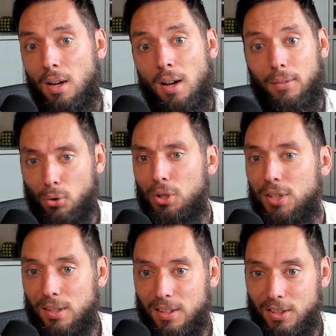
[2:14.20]
Of
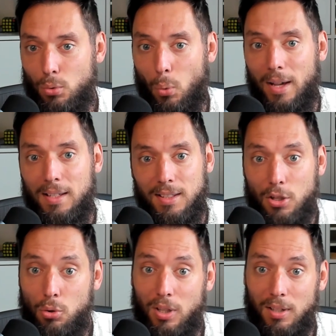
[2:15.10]
course, there's ways that
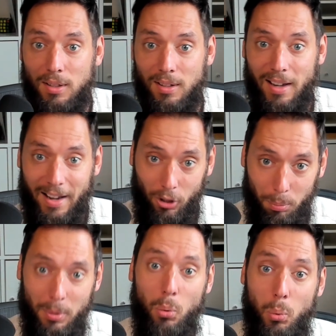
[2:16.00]
you can
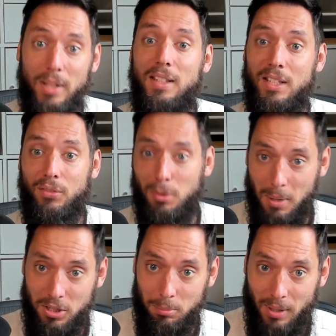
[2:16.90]
help with the
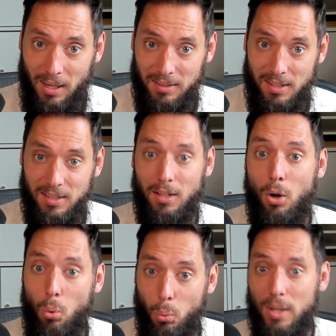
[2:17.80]
information processing
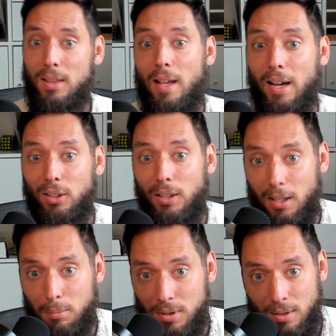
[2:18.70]
with
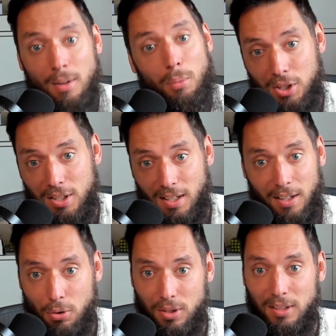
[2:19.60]
LLMs, which is
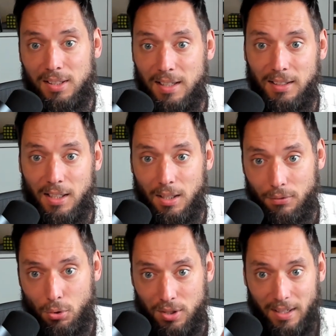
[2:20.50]
again using this idea of
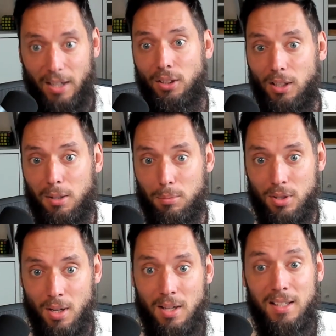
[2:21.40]
using
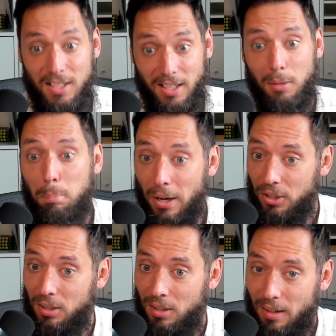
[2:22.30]
LLMs to get
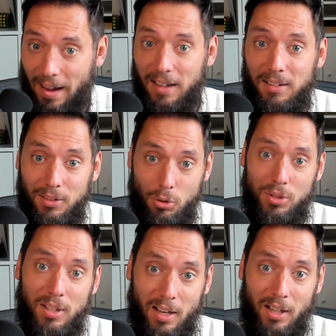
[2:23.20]
better at
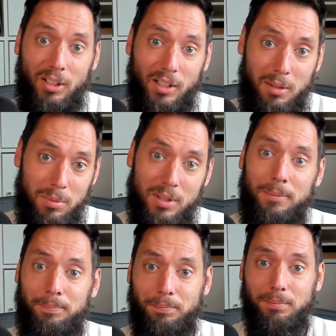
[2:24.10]
using LLMs.
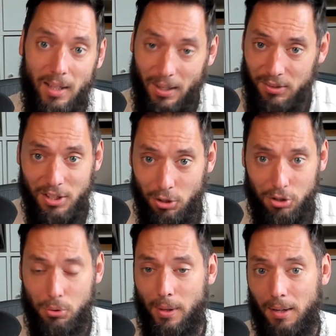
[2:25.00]
Obviously, you can
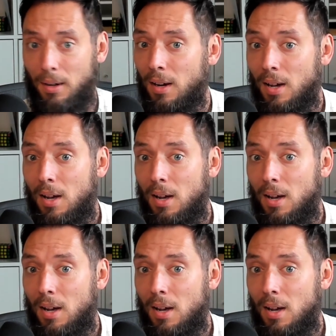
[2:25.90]
do that.